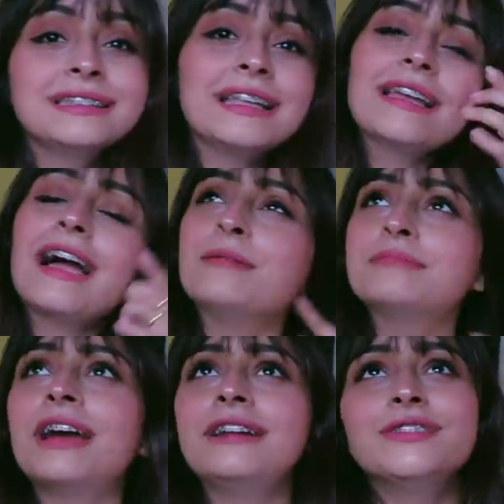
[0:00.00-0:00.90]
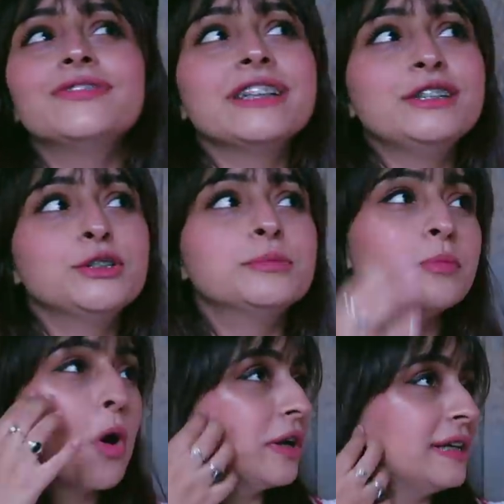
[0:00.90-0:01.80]
It's like I'm kind of into
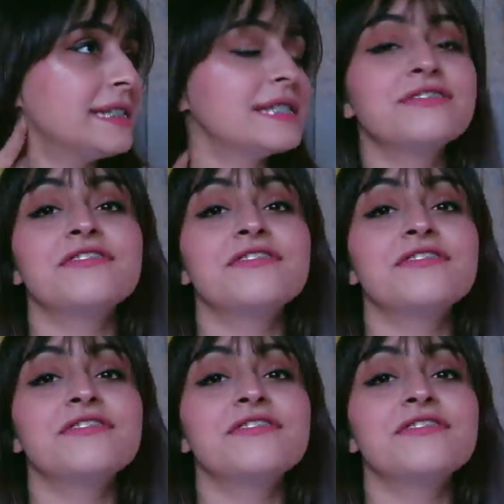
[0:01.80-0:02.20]
modest